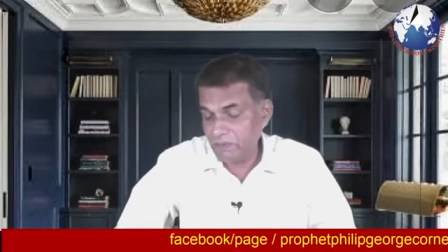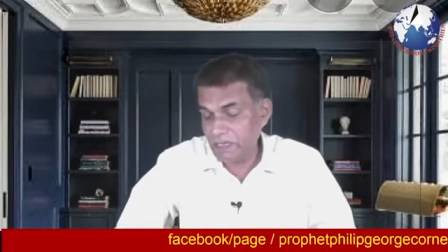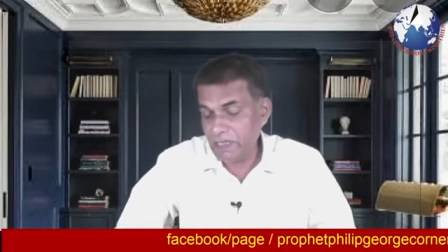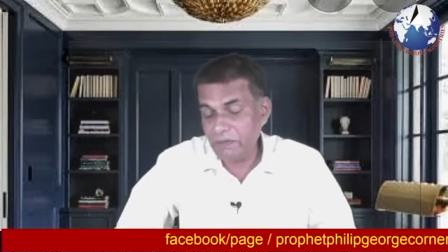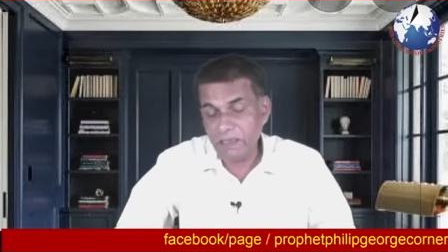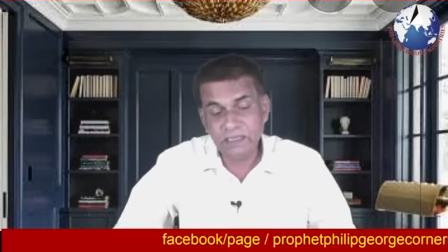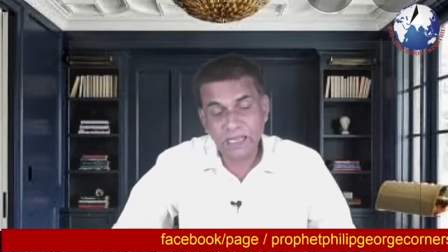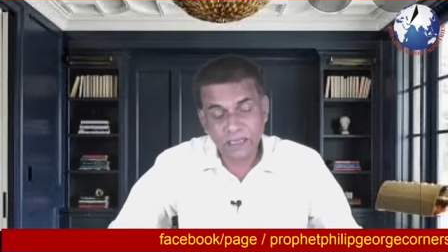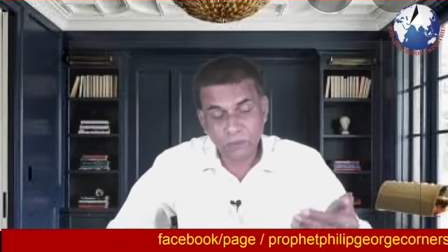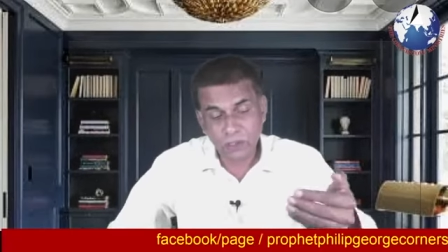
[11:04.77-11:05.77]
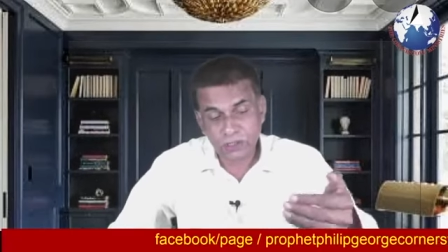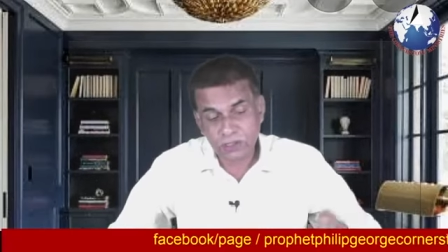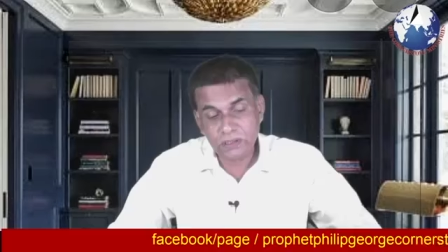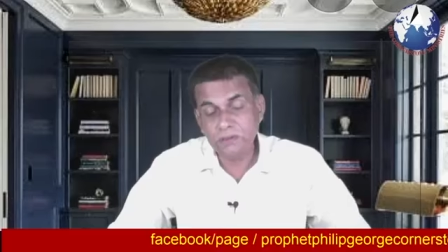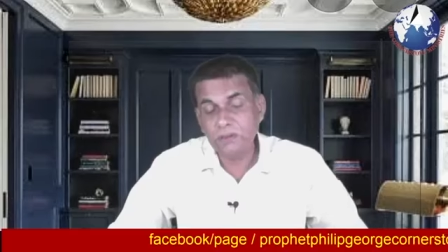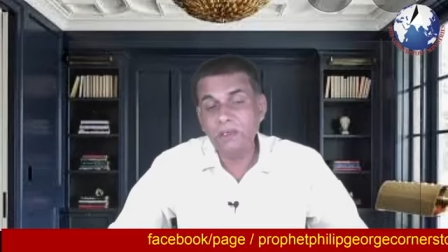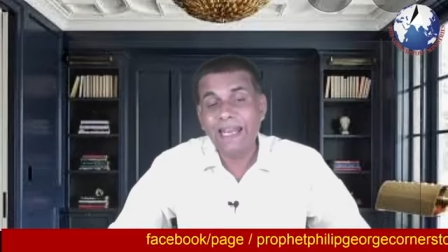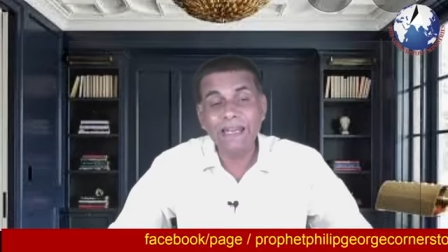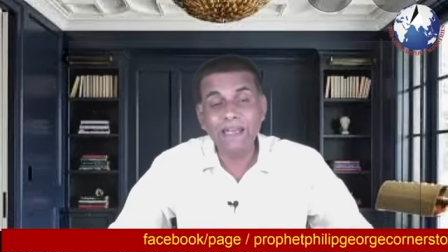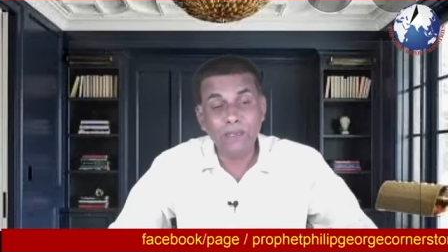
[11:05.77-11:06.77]
even that was uh,
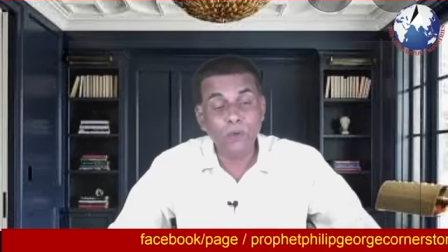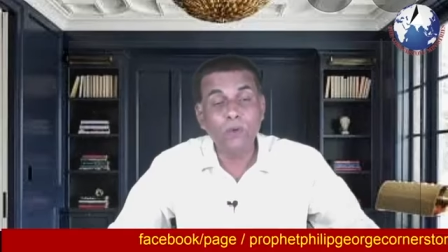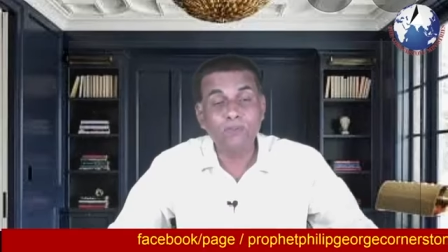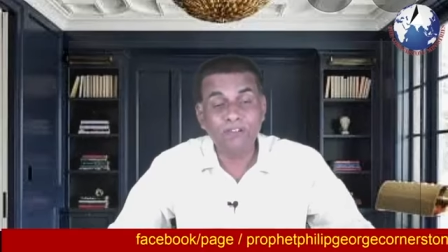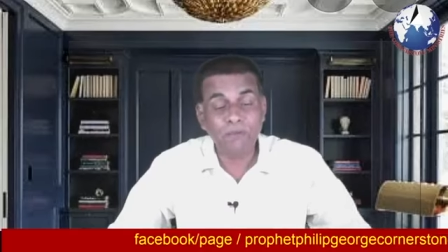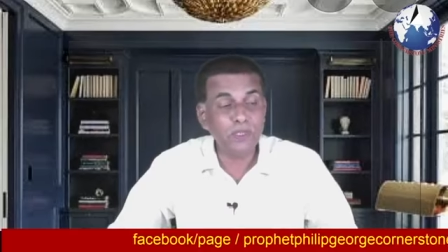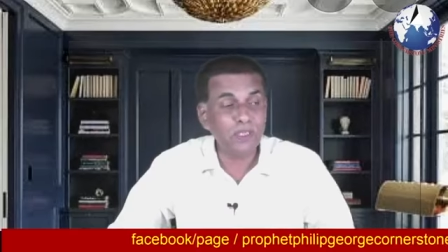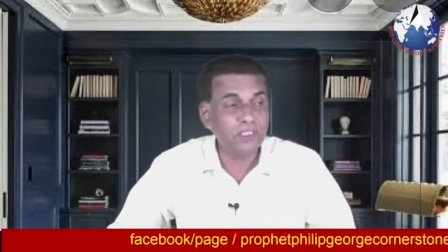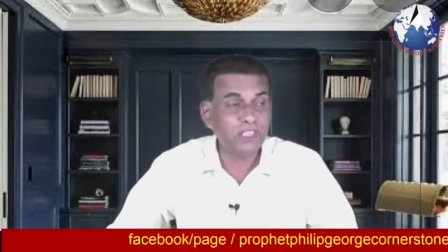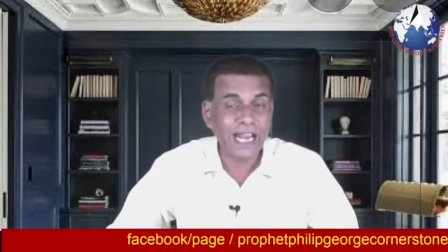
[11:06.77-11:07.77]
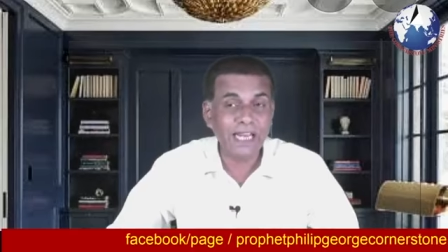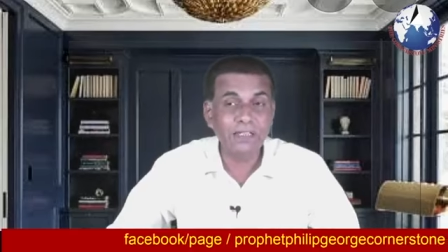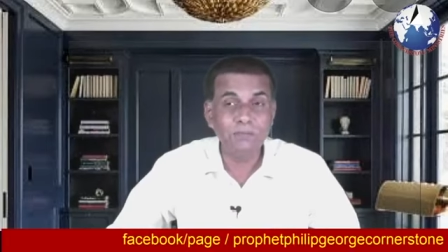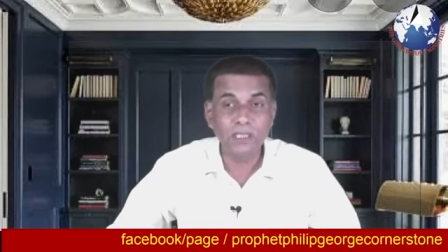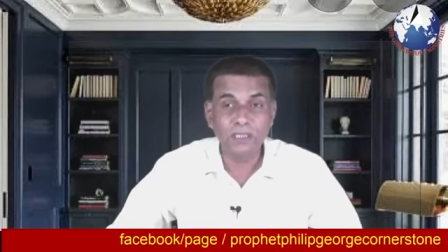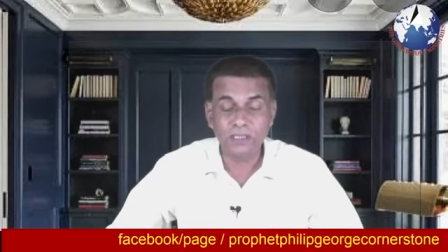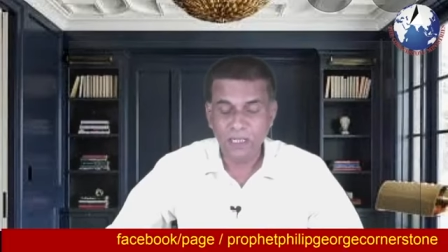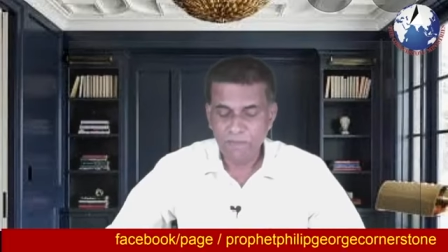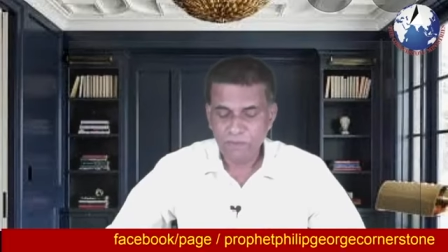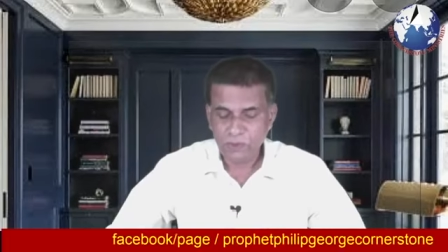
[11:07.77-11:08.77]
in you from your childbirth.
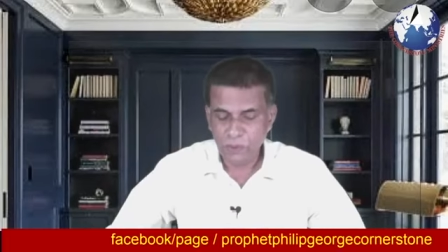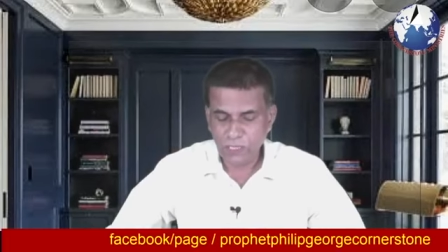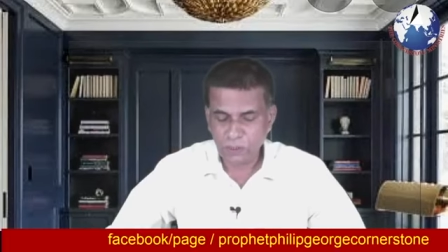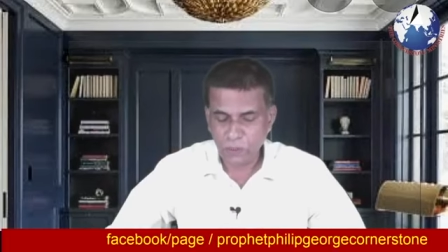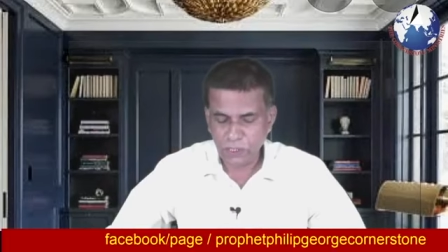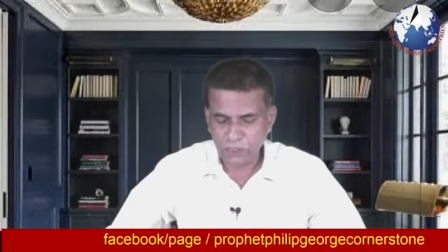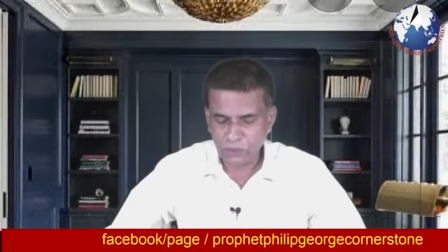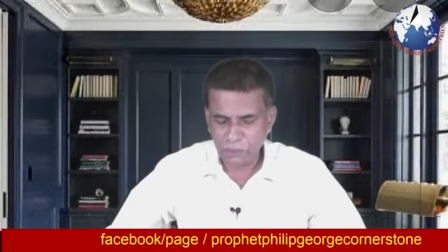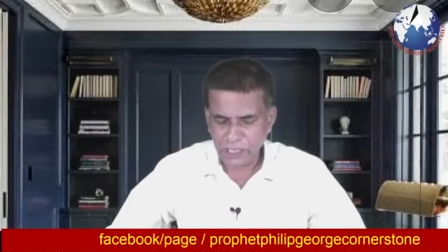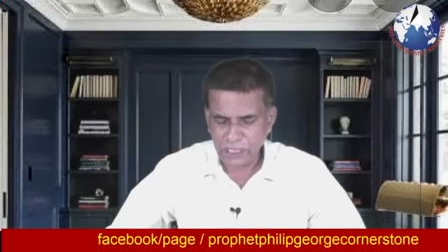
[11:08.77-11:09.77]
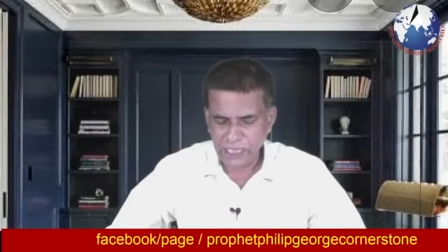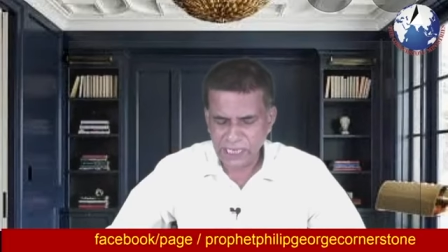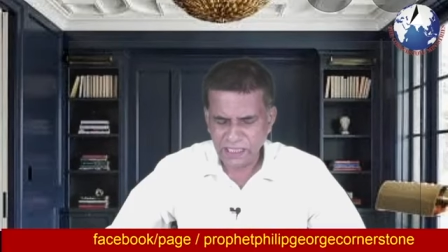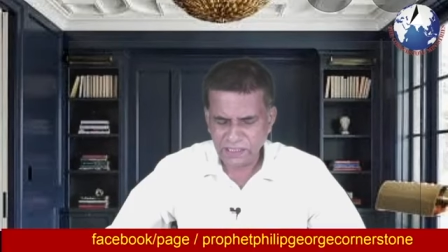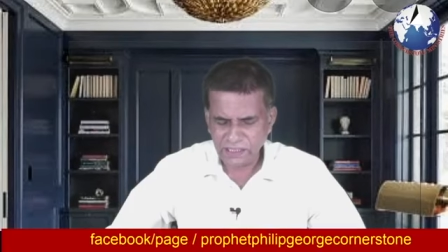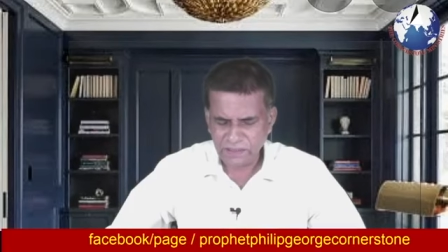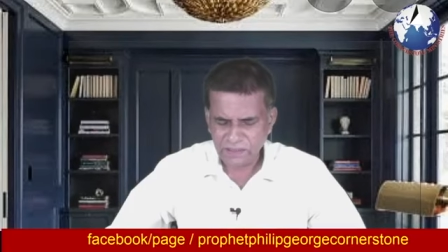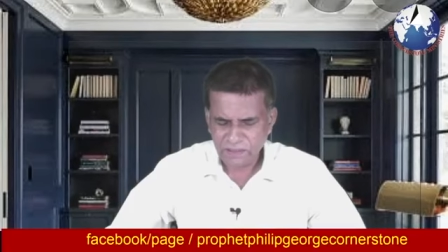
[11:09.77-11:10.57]
You are going to be healed